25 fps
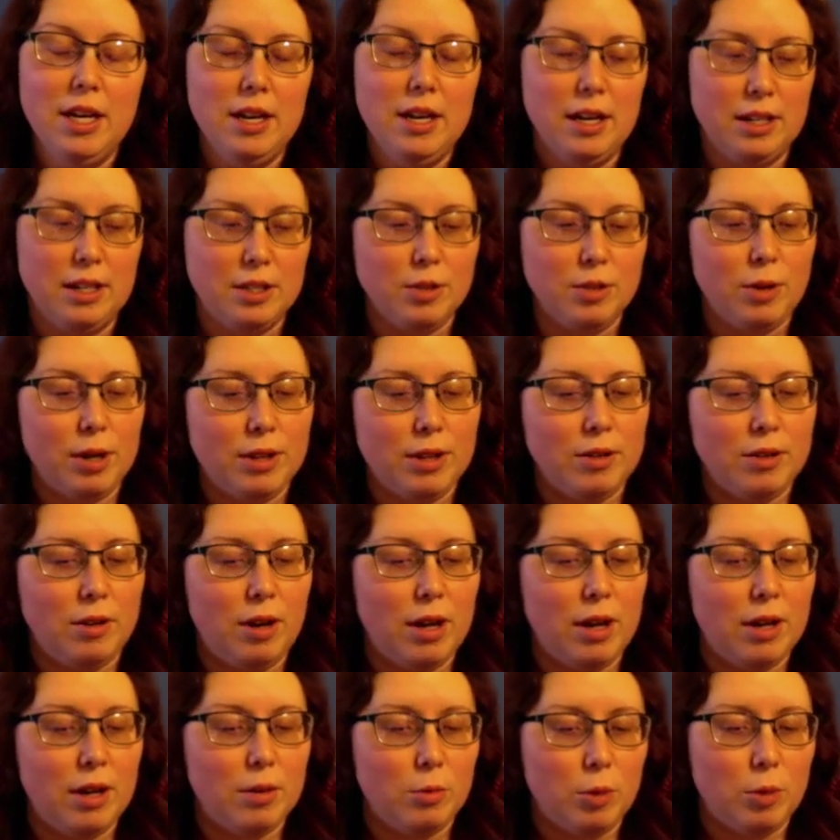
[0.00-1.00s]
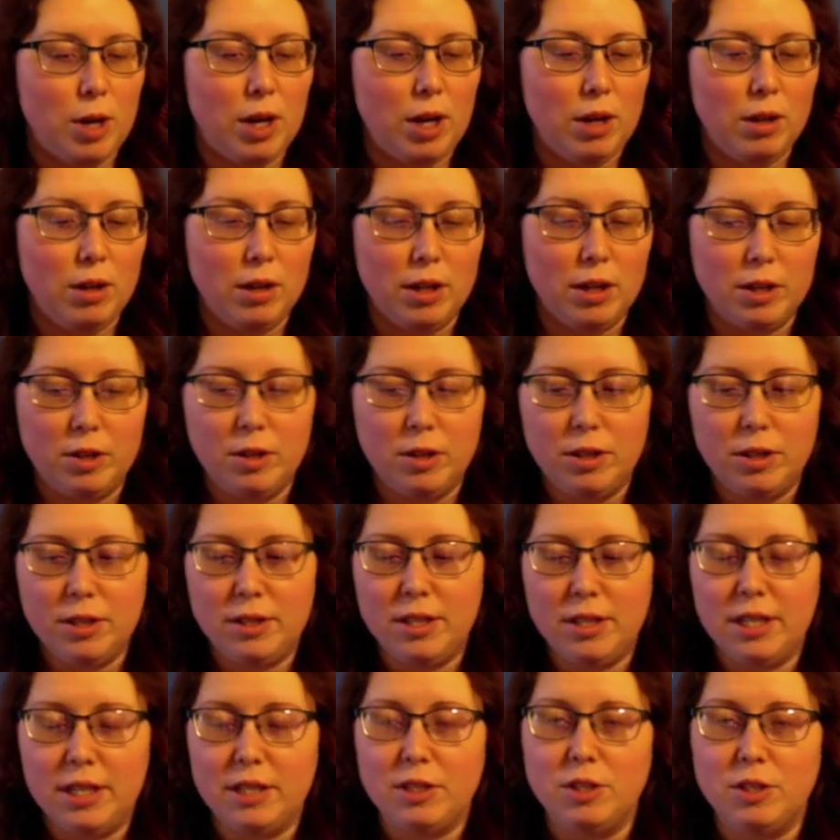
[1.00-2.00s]
And so I thought, well, a good
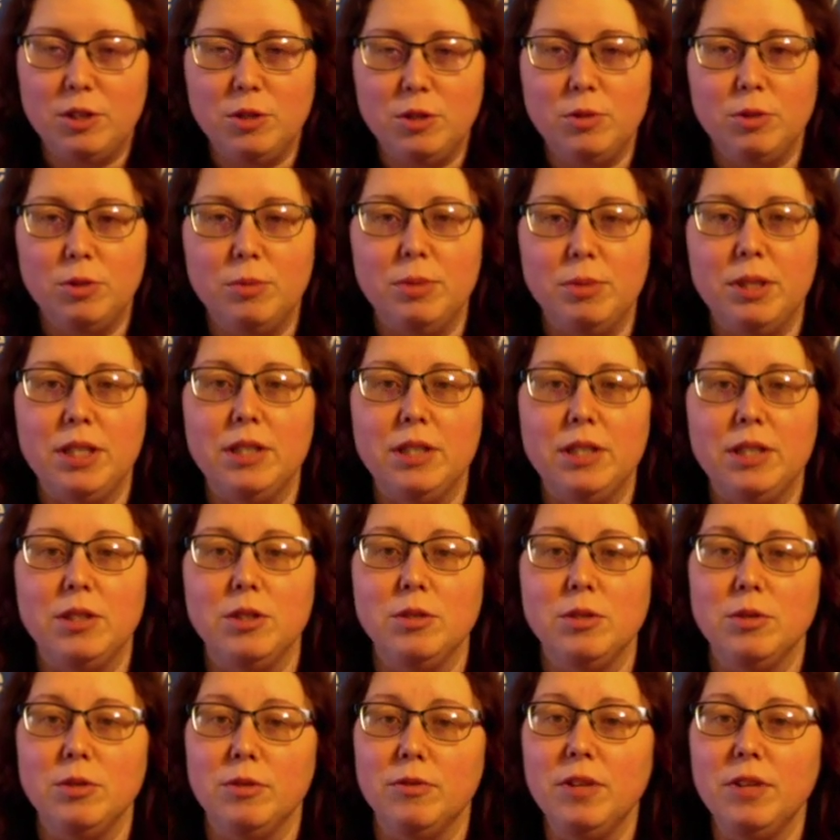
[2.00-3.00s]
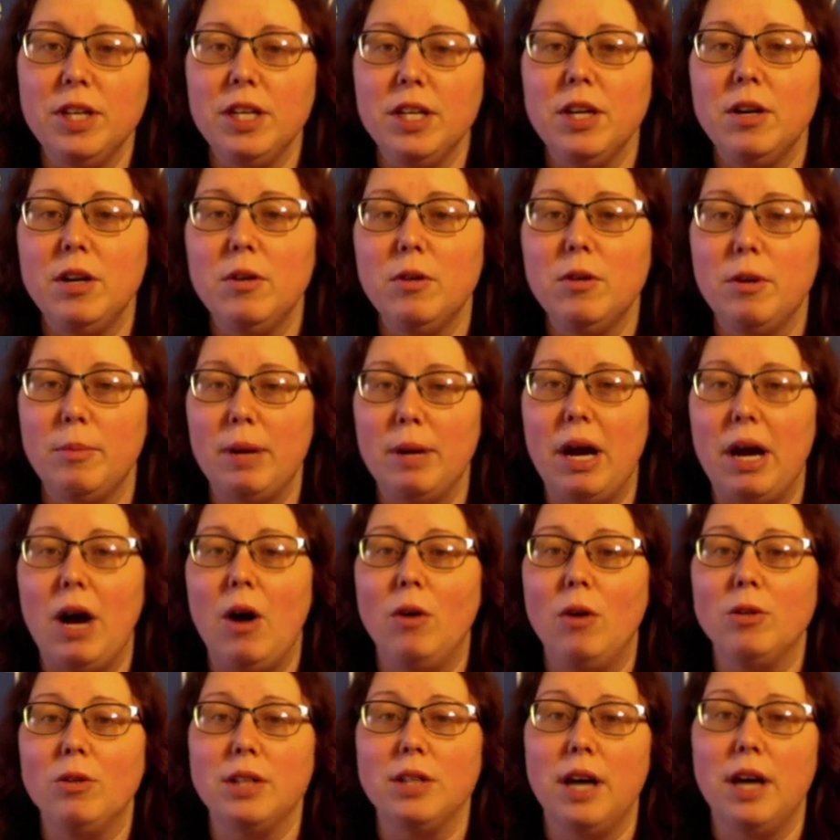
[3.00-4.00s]
thing to do would be to do a video
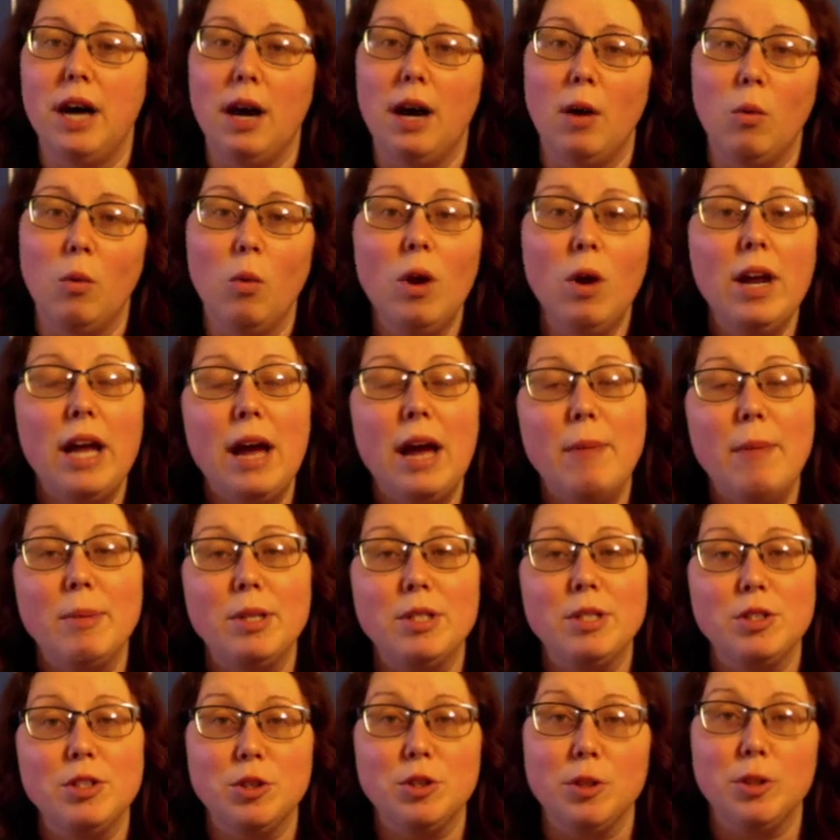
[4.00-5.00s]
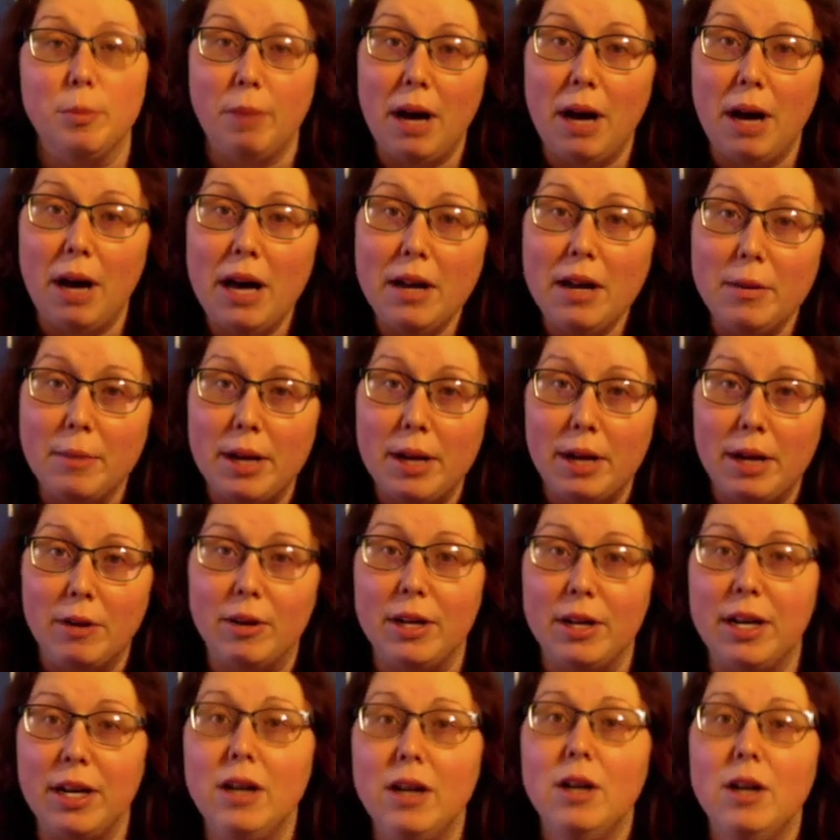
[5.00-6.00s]
about uh, what happens to the bottom
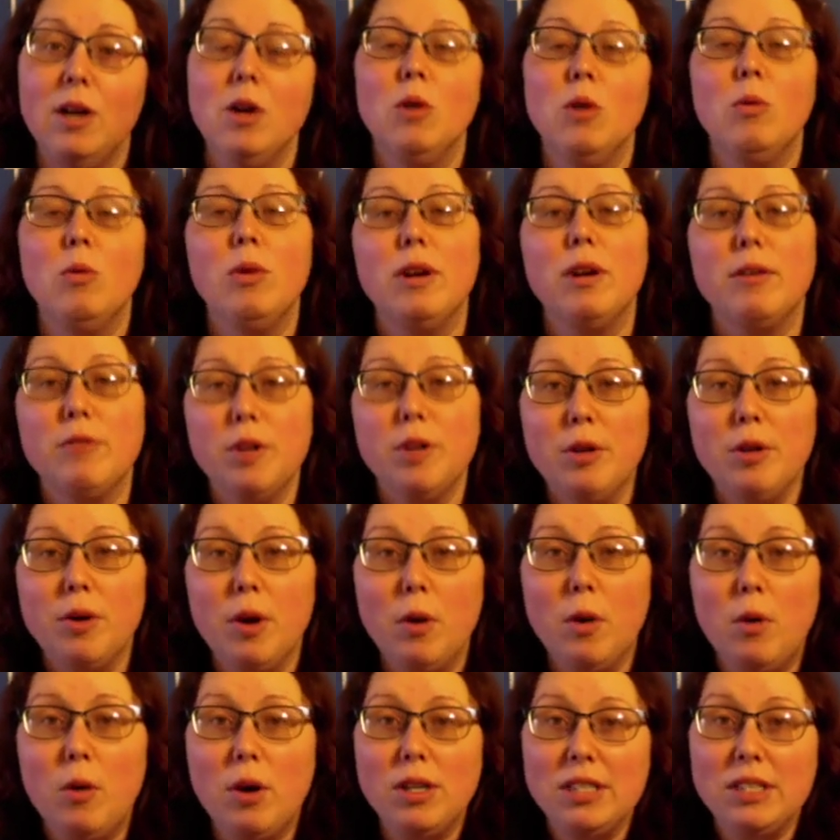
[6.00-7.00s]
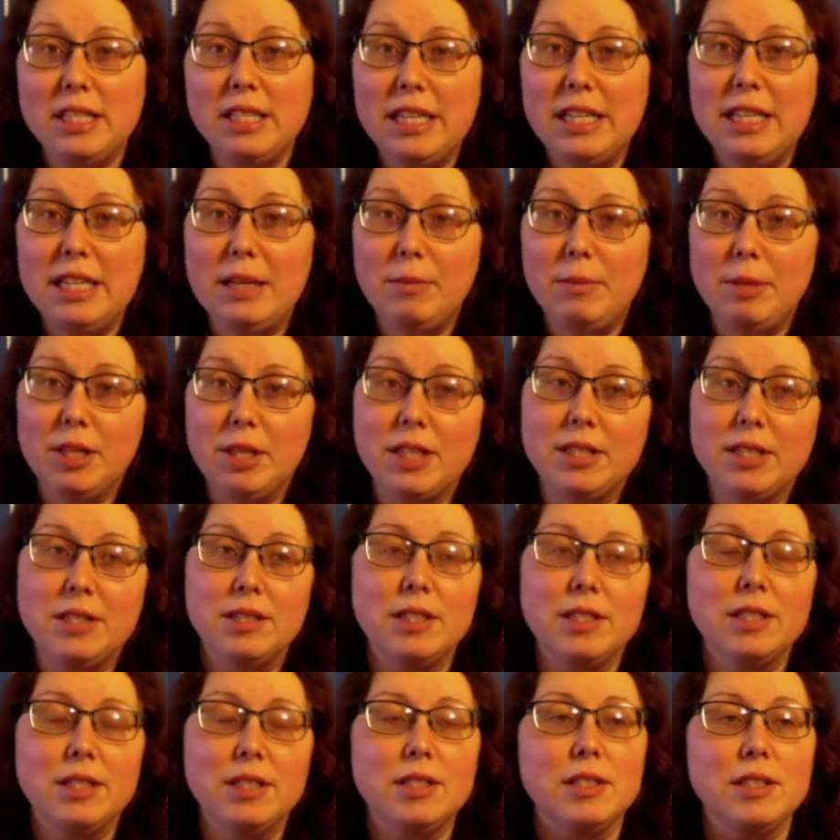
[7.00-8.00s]
area whenever you go on T, because
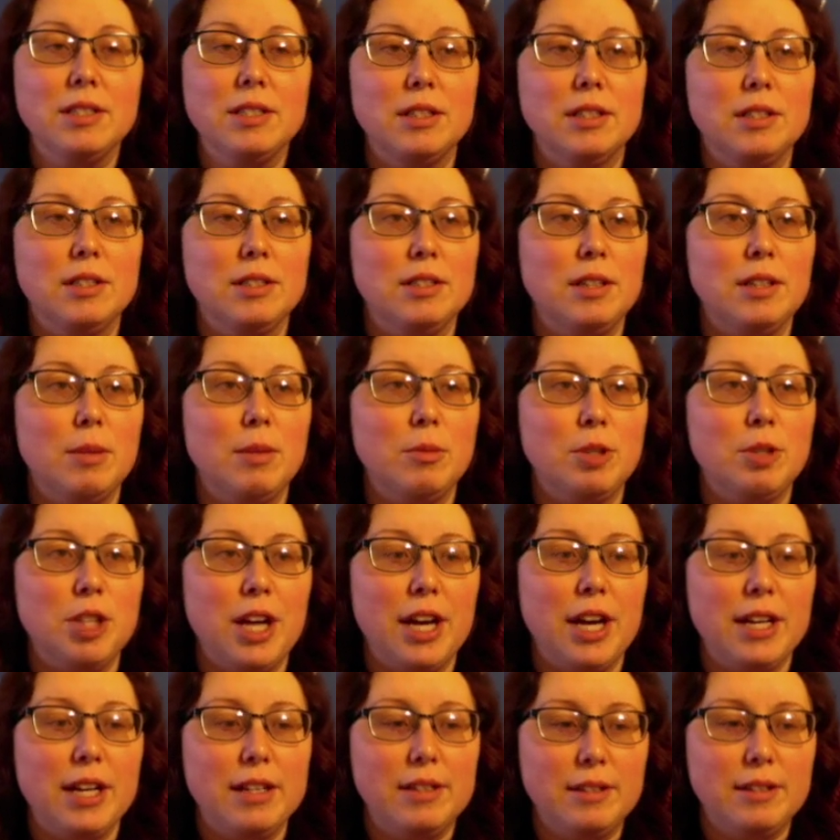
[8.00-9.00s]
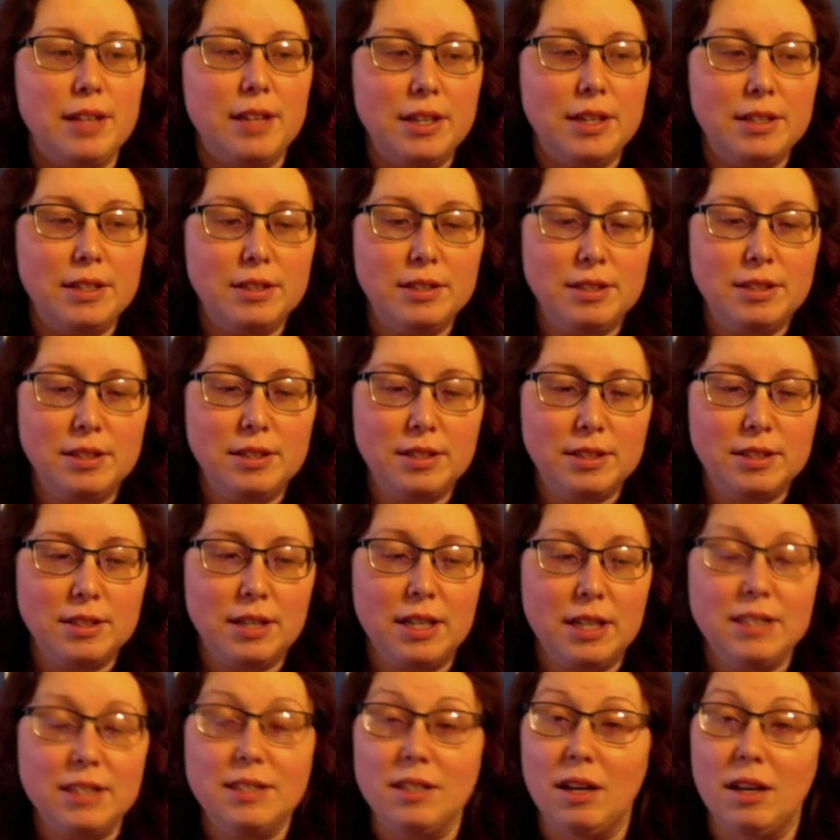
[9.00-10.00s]
this is a subject that is
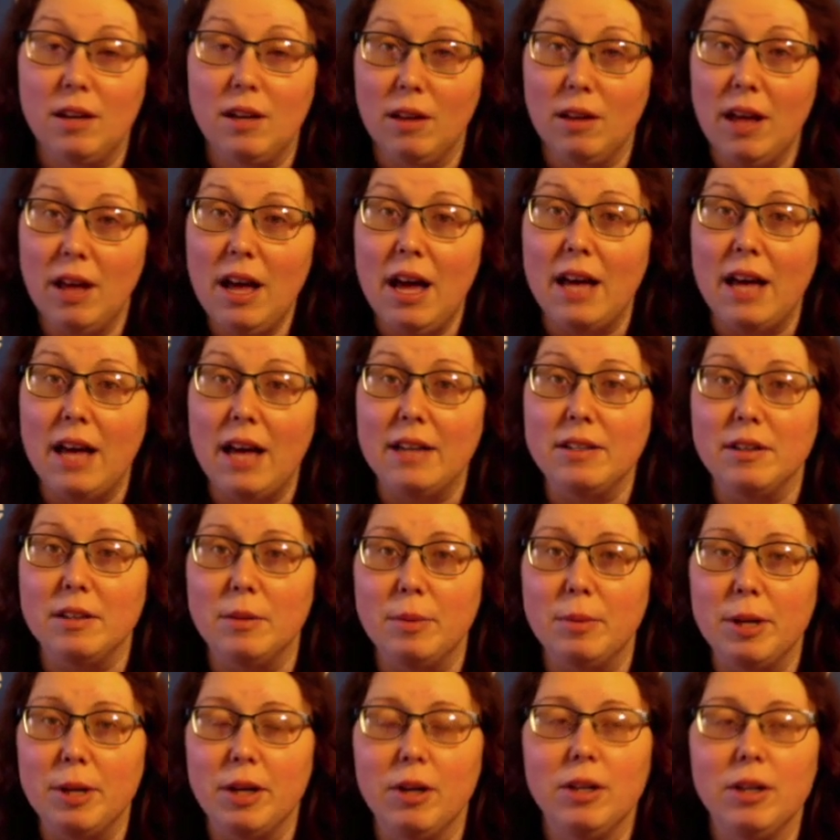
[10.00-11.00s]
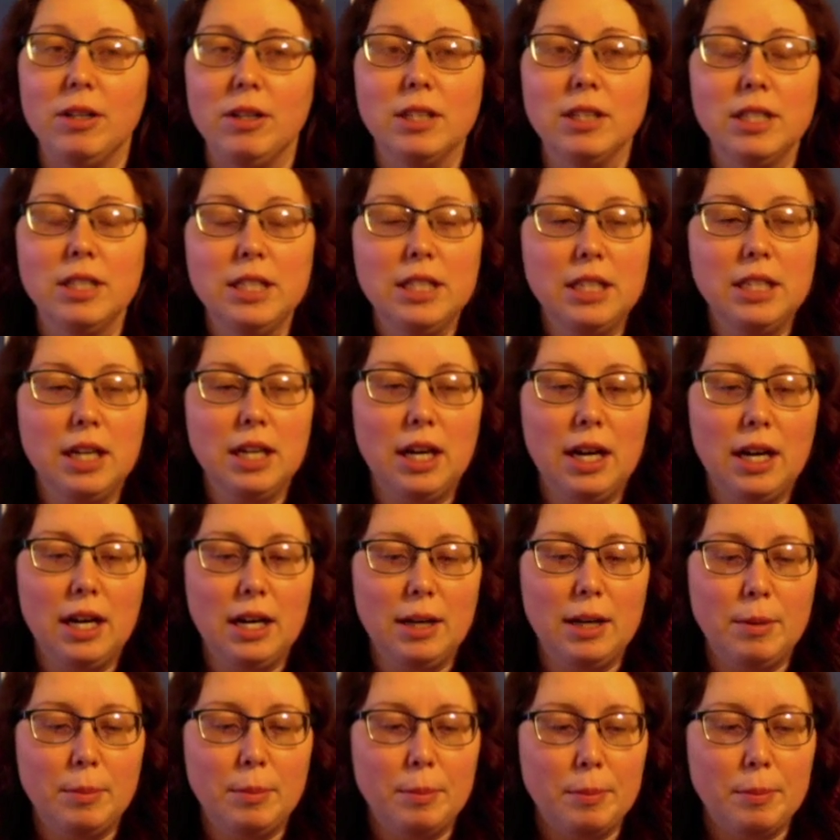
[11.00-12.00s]
discussed a lot, apparently,
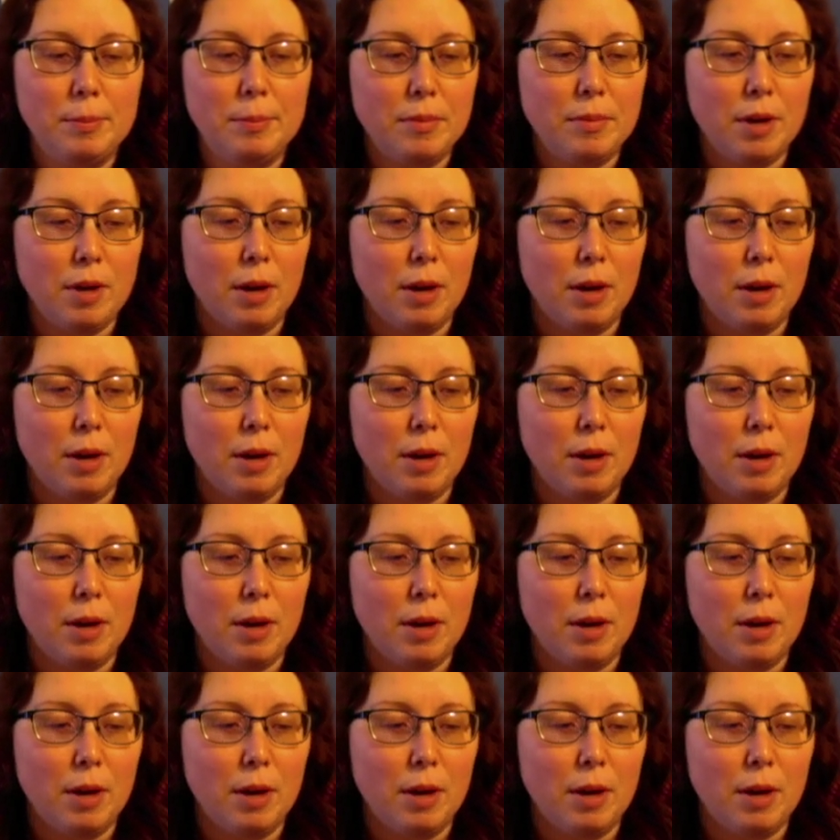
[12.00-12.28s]
um,